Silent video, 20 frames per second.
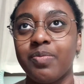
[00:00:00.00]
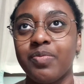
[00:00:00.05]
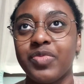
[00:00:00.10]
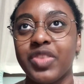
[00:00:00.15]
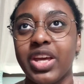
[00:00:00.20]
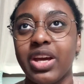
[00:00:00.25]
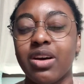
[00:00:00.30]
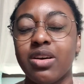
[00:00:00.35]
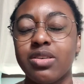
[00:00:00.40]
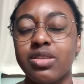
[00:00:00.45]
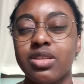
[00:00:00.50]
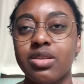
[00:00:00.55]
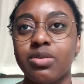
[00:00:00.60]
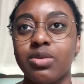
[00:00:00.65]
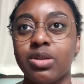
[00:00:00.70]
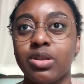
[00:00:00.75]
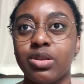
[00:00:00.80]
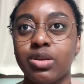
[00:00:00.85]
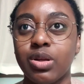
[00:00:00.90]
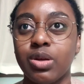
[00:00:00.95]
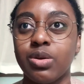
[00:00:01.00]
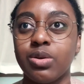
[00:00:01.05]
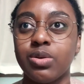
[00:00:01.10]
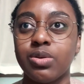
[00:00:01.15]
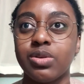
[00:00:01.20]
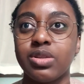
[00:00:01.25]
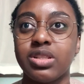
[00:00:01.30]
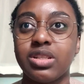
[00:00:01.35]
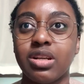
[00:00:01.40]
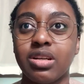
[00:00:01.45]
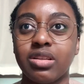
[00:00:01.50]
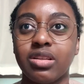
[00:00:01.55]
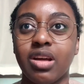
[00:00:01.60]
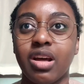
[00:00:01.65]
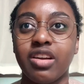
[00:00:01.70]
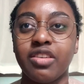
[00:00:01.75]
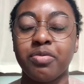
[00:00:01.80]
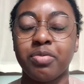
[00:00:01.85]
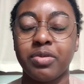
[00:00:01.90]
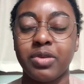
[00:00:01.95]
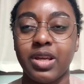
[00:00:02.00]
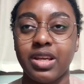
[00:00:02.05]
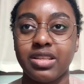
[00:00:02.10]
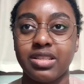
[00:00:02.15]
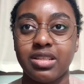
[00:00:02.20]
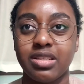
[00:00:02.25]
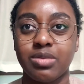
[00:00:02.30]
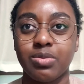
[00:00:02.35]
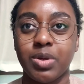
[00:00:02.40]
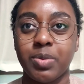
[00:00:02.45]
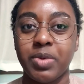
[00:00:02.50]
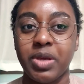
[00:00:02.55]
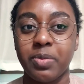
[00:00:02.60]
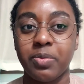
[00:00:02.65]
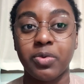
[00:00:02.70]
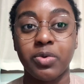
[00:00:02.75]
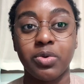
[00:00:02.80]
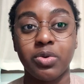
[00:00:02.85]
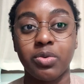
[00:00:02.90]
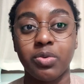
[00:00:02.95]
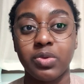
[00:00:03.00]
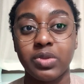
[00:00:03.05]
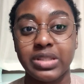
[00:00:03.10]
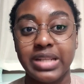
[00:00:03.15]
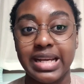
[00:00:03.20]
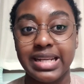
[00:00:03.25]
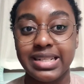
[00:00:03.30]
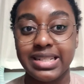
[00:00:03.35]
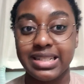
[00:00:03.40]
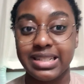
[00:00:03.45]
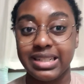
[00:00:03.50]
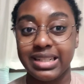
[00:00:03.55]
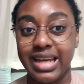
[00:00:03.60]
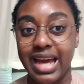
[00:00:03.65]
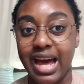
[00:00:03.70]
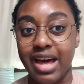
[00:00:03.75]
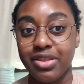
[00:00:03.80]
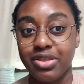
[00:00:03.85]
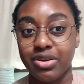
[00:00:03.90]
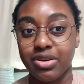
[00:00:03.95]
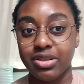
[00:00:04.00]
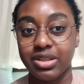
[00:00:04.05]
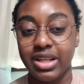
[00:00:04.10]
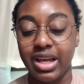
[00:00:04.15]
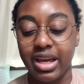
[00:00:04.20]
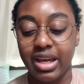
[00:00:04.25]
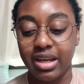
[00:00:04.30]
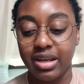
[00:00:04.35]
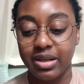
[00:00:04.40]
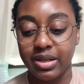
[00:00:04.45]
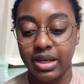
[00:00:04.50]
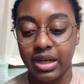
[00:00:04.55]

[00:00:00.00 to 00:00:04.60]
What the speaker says: They also closed a lot of places where people tend to gather, like